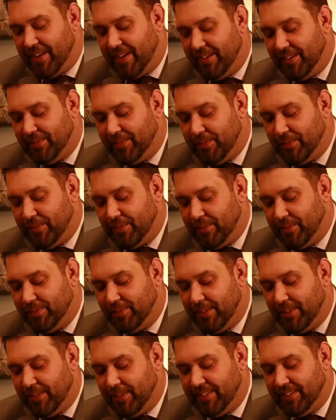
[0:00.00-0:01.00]
enough to throw this
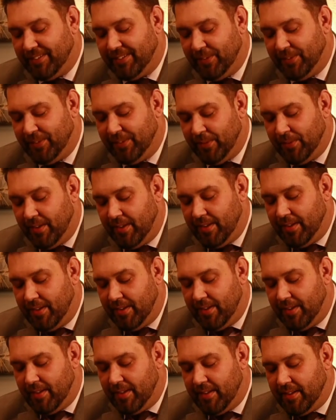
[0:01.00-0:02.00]
one out there, though.
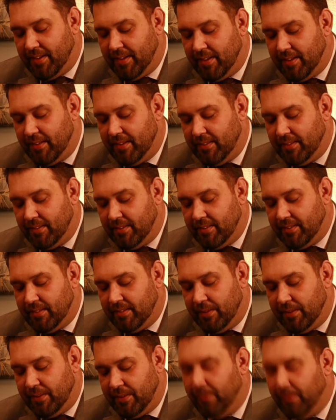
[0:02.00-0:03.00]

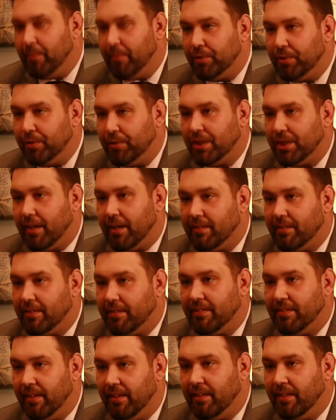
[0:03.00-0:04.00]
So you know what I'm most shocked to
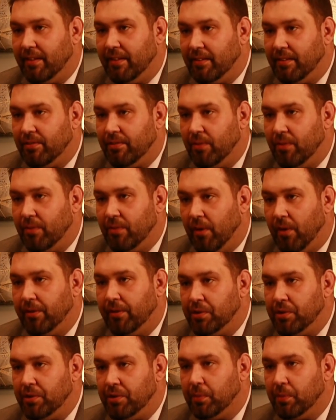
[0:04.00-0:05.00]
say that all the
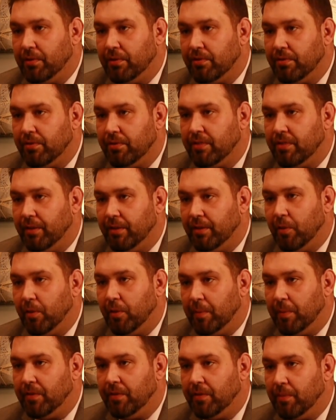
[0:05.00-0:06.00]
doors are still
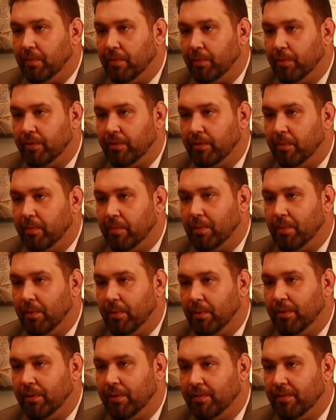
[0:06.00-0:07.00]
open to most of the
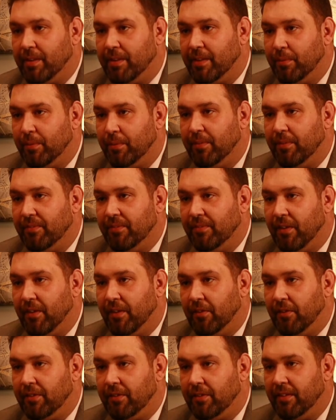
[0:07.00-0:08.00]
brokers that were
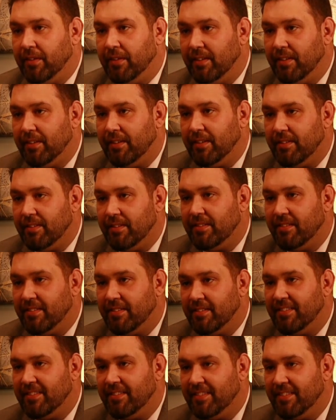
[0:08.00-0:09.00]
involved in the
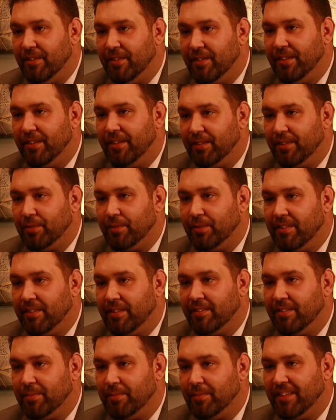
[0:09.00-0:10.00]
serious
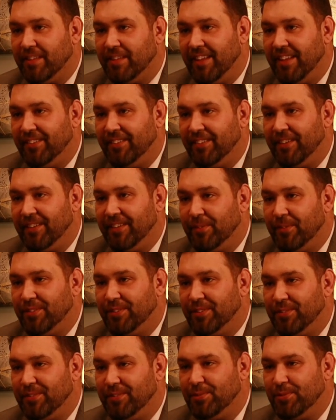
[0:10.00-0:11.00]
racism scandal that
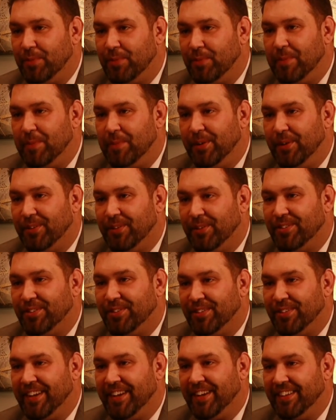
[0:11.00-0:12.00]
was sweeping across
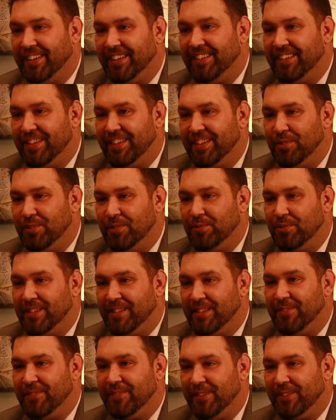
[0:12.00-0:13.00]
Long Island that
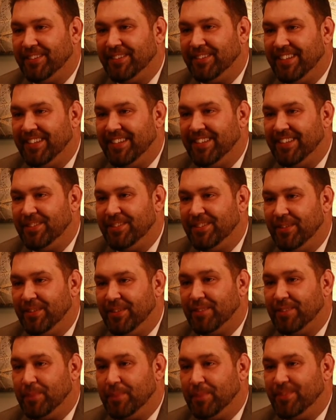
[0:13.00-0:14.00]
Newsday felt the need to do an
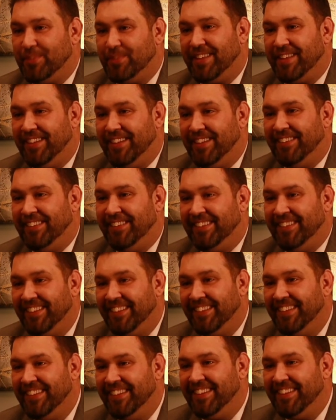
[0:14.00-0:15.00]
expose on.
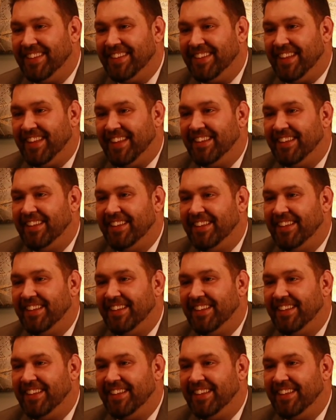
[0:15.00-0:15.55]
Yet,